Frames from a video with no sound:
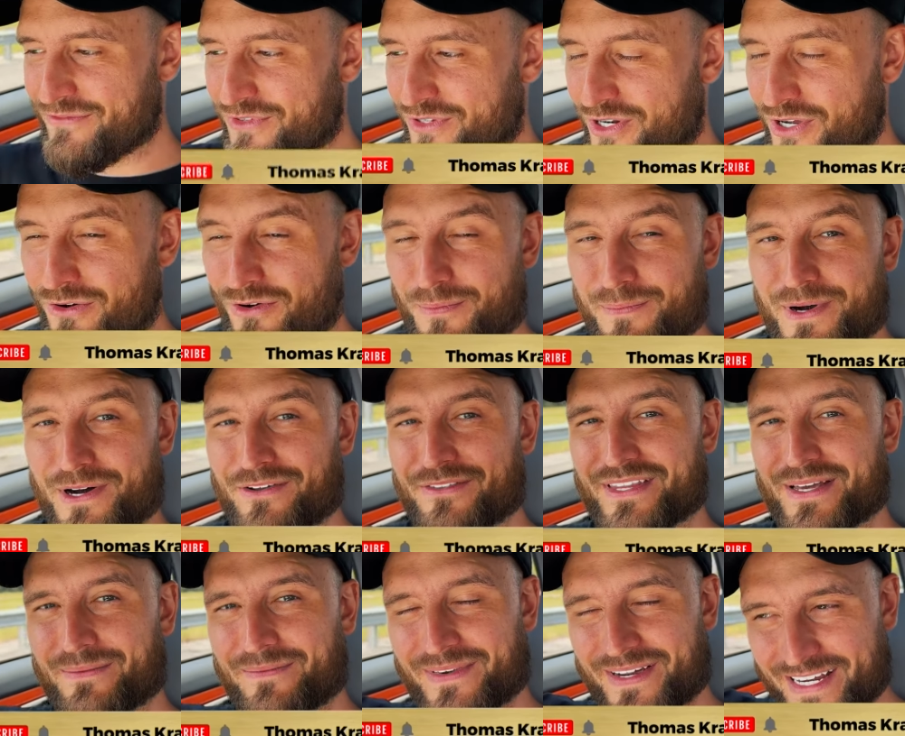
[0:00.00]
If you know about
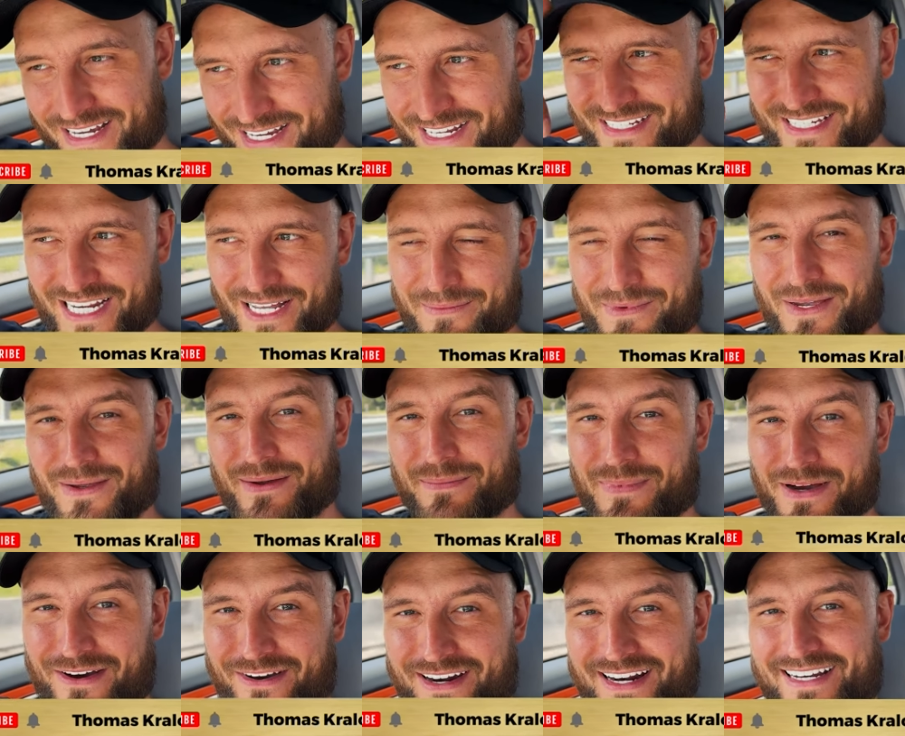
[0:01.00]
them, tell me
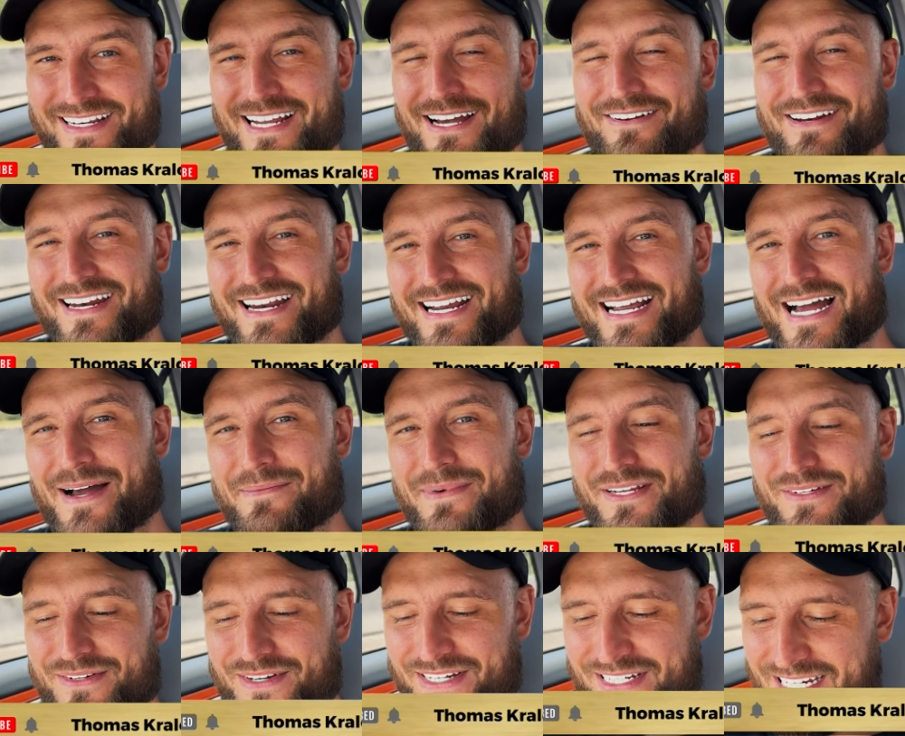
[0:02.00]
about it down in the
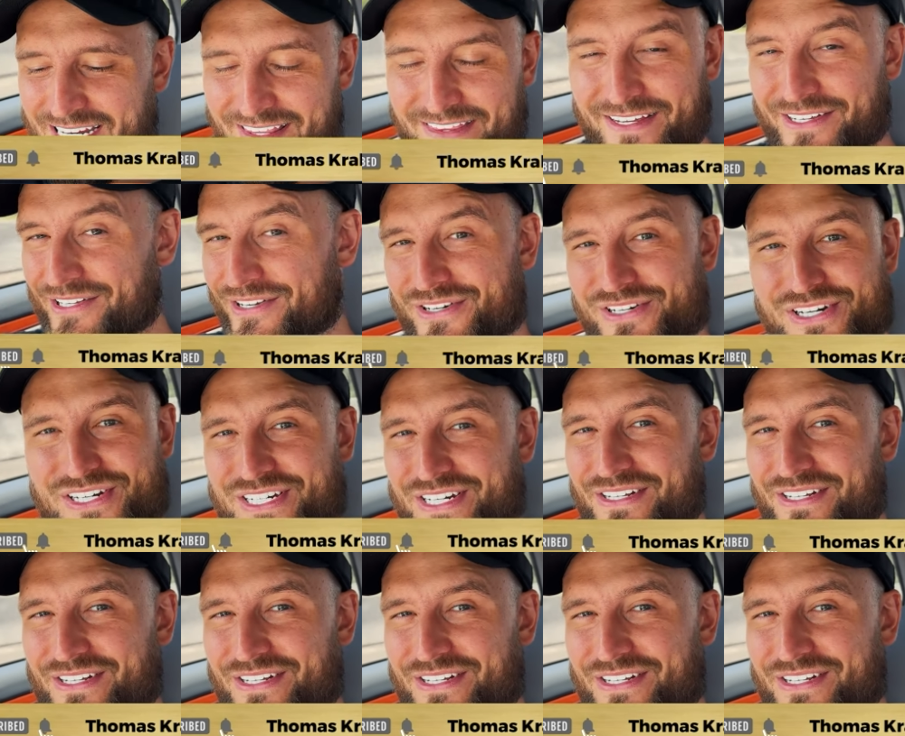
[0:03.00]
comments because I think they're just